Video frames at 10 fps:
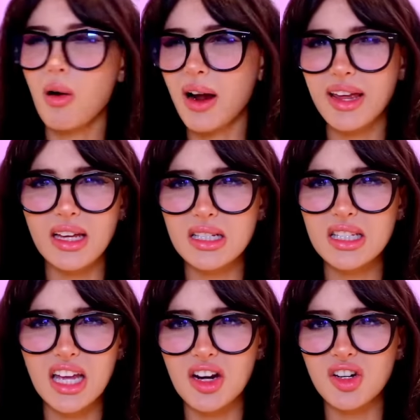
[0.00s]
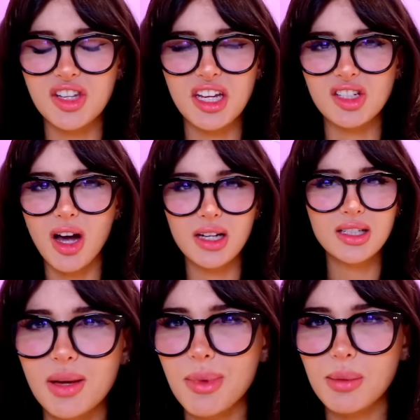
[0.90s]
Oh, I can't stand her
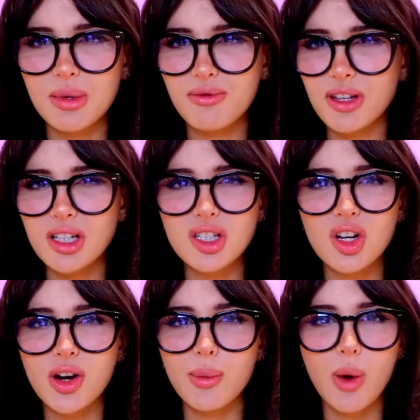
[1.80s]
TikToks. They make me feel a certain